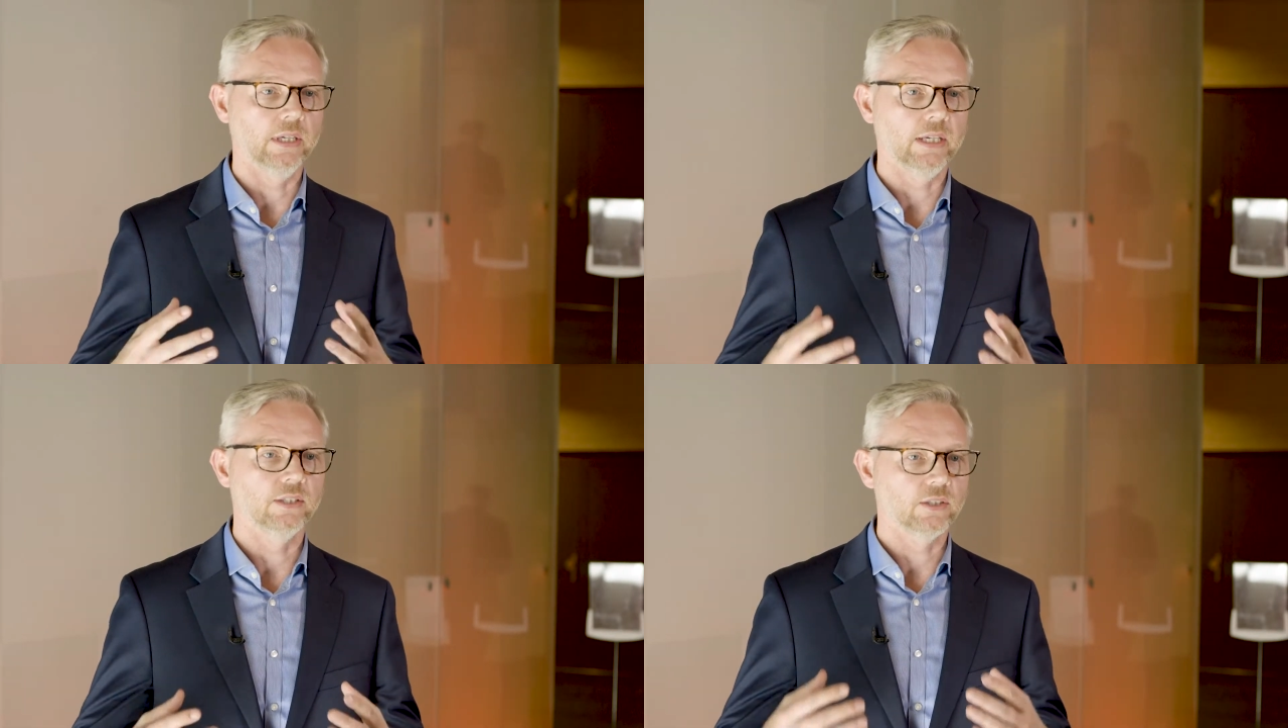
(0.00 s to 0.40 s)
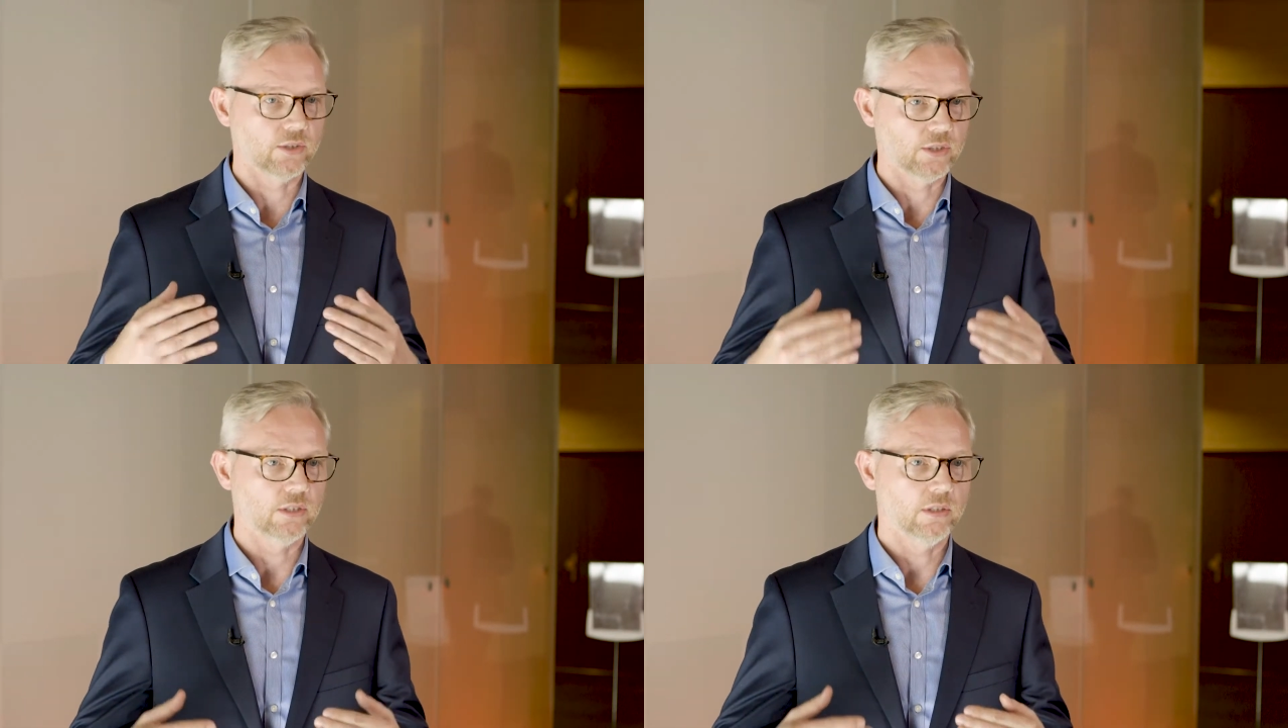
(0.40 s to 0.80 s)
a
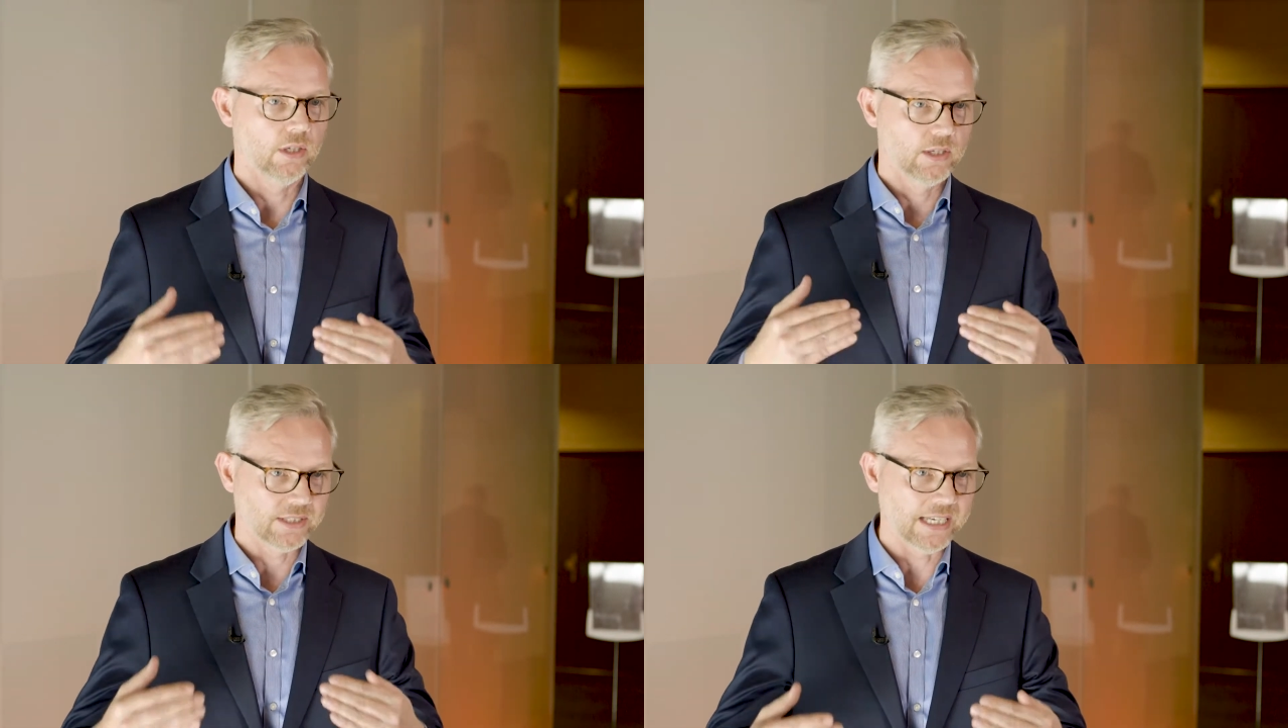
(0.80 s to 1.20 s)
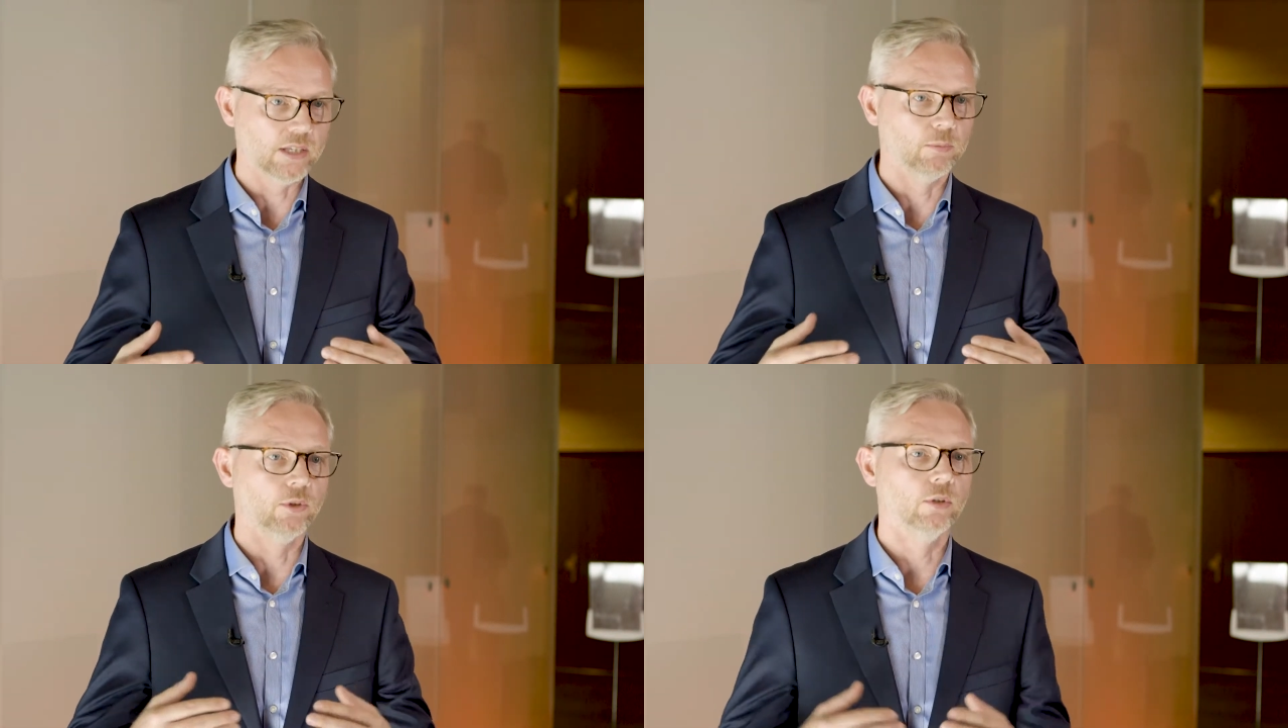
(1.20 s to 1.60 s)

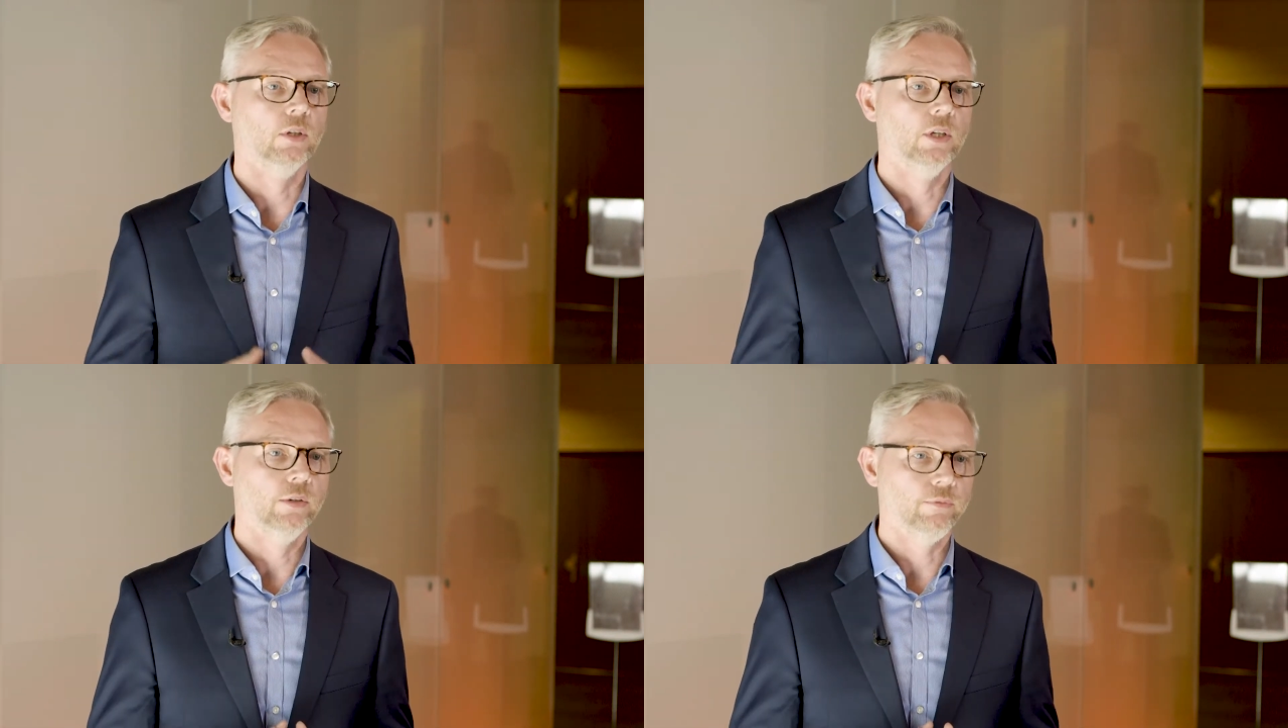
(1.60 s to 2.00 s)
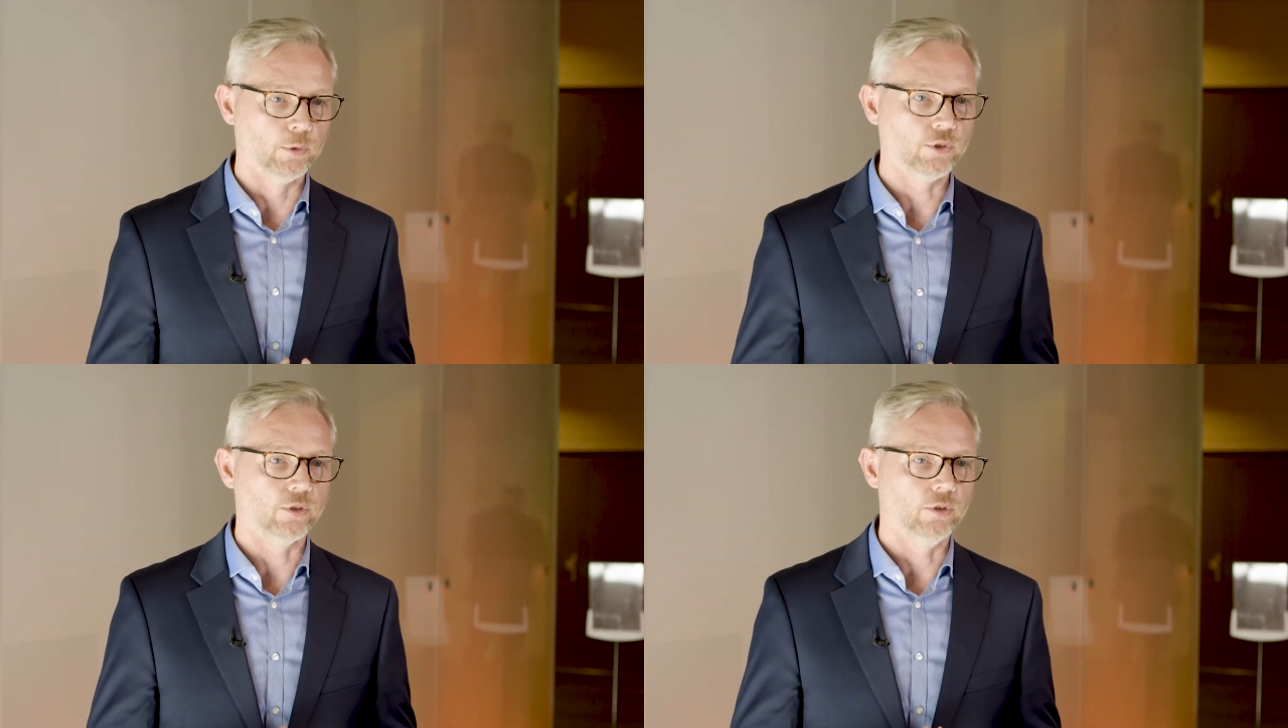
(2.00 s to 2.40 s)
sustainable
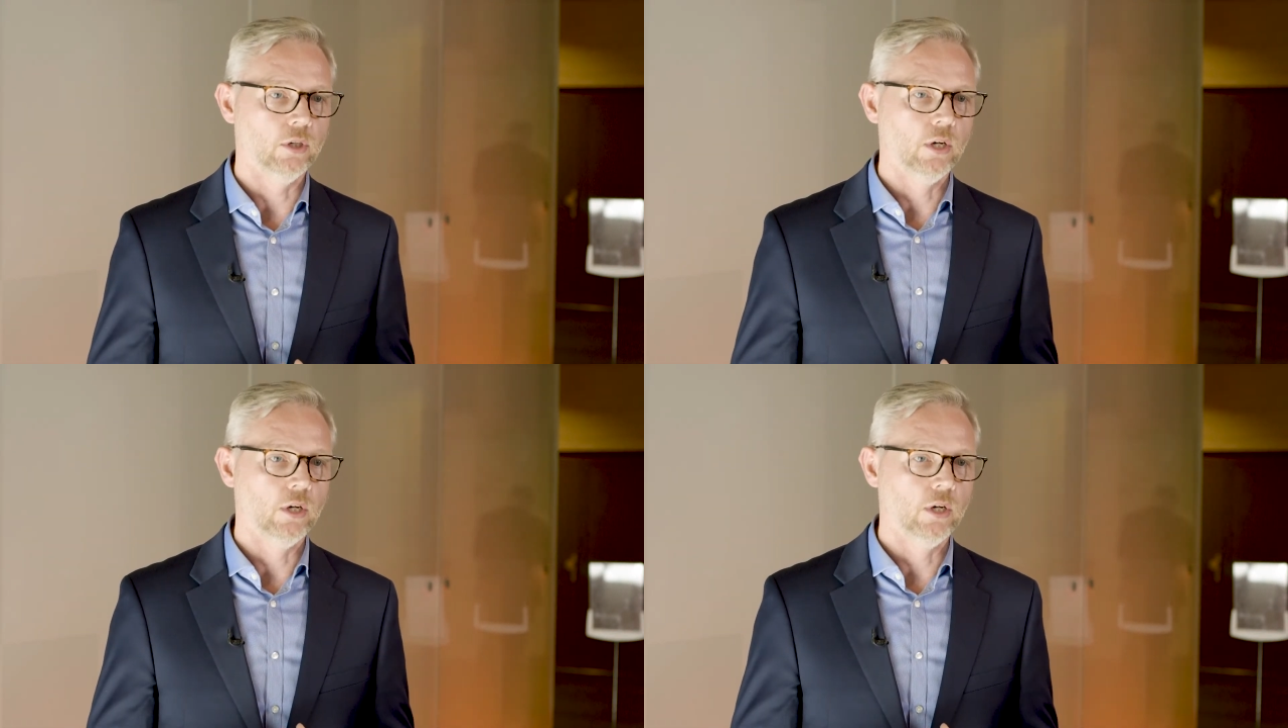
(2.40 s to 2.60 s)
future.